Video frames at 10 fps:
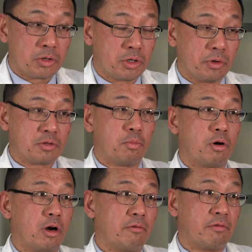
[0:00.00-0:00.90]
So it's
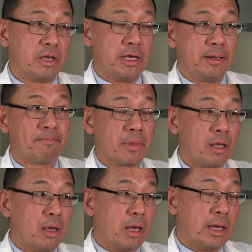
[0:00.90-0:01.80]
more of the
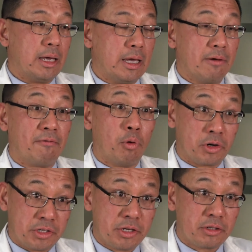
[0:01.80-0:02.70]

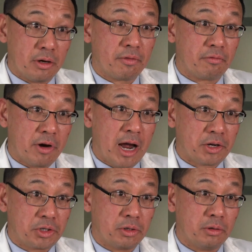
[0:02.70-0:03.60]
forces of the
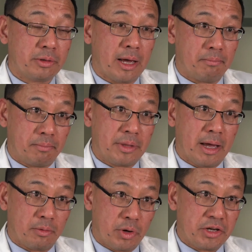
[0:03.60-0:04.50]
fracture
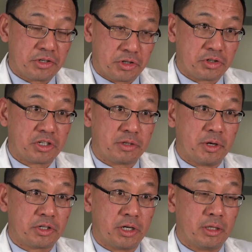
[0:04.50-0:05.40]
that raises your
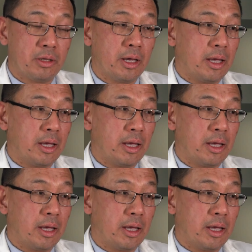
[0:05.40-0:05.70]
suspicion,